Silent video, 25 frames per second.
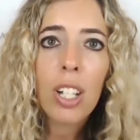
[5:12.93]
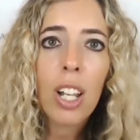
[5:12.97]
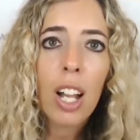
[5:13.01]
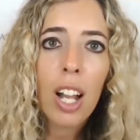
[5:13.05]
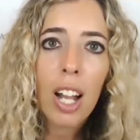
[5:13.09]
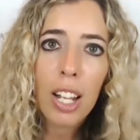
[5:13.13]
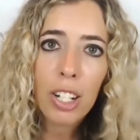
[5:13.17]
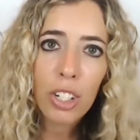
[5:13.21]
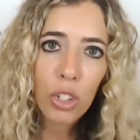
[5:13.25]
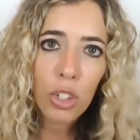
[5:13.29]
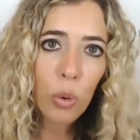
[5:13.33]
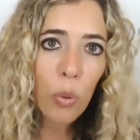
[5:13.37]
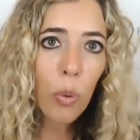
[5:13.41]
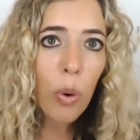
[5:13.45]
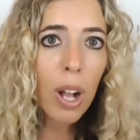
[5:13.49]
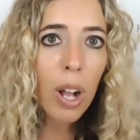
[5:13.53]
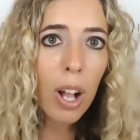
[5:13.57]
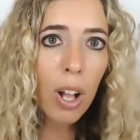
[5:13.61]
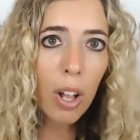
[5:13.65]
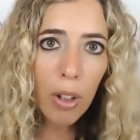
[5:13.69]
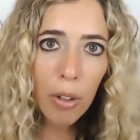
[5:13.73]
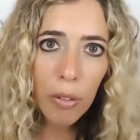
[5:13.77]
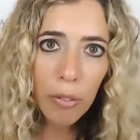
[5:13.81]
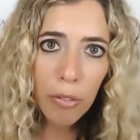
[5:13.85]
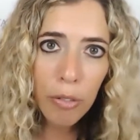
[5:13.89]
got
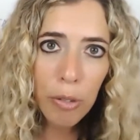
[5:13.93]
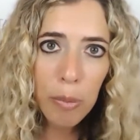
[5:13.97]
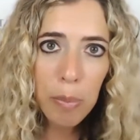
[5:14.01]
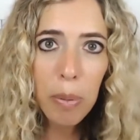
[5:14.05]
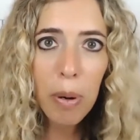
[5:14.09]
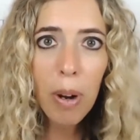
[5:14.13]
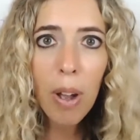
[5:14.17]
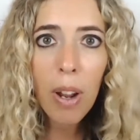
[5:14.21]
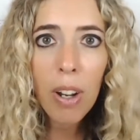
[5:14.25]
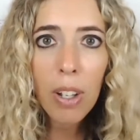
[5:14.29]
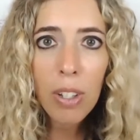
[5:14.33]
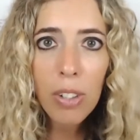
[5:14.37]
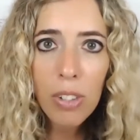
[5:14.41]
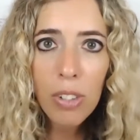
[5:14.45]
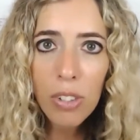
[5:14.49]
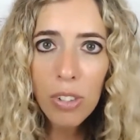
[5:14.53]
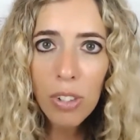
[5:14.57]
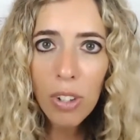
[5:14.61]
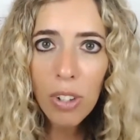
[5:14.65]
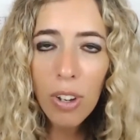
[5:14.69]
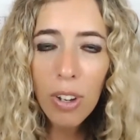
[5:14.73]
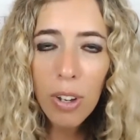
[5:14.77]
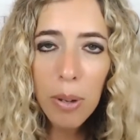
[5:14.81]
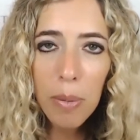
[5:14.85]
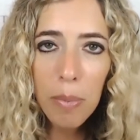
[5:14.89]
12 products
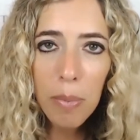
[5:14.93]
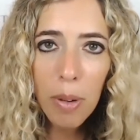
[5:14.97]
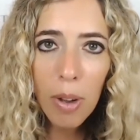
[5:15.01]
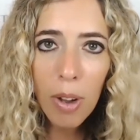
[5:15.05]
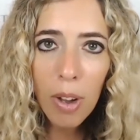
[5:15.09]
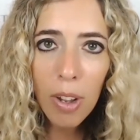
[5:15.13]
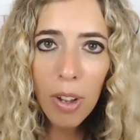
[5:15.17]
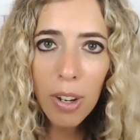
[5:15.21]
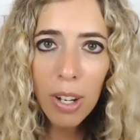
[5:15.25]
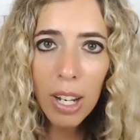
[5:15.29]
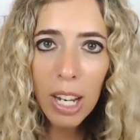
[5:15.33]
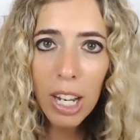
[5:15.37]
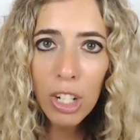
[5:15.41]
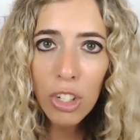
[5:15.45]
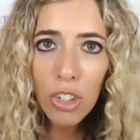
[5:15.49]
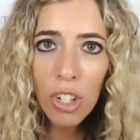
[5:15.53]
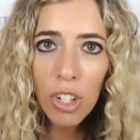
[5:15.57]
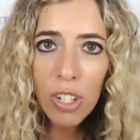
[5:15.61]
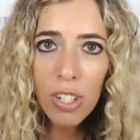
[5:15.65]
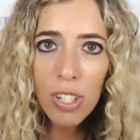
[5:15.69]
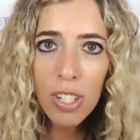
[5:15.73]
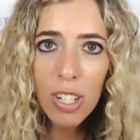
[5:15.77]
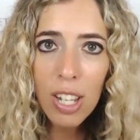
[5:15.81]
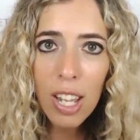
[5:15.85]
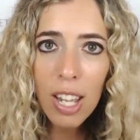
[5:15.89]
on
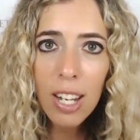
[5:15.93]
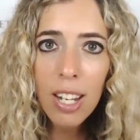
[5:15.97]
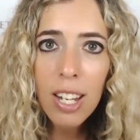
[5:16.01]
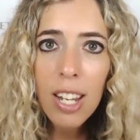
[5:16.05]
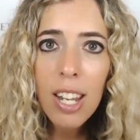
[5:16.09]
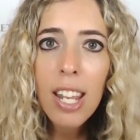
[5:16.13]
HSN.